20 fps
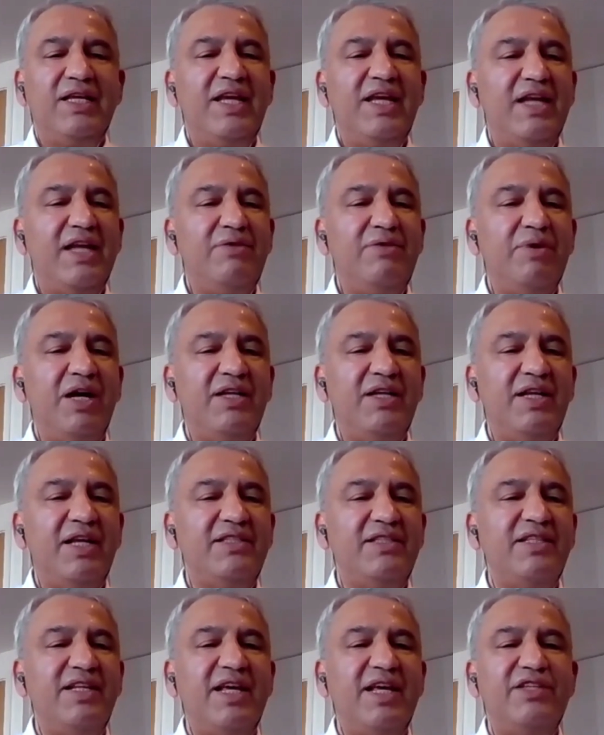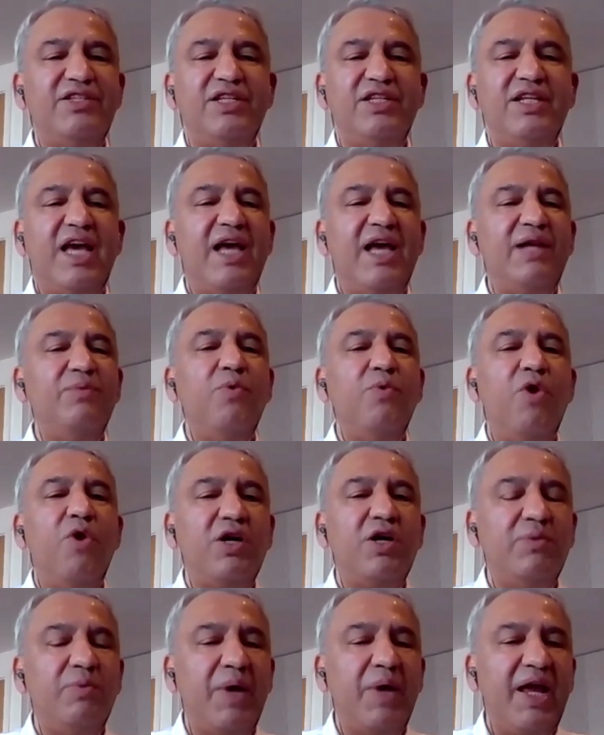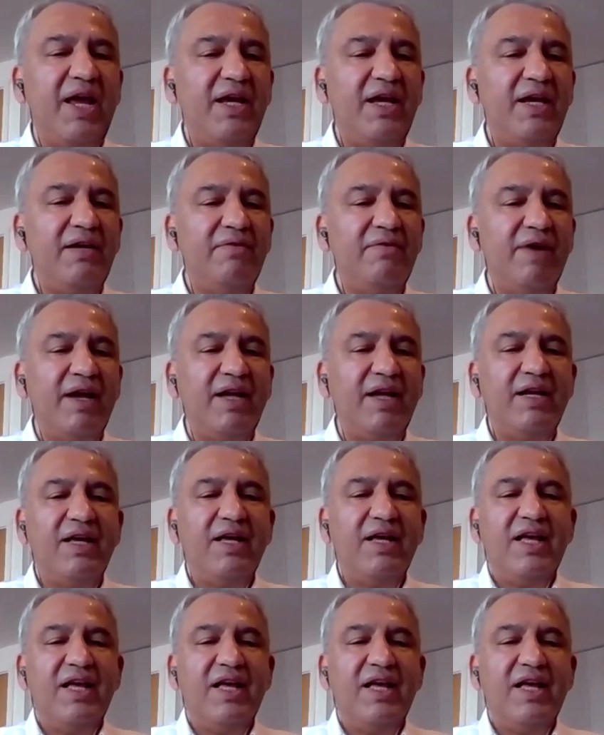get to our destination, and walk away, right?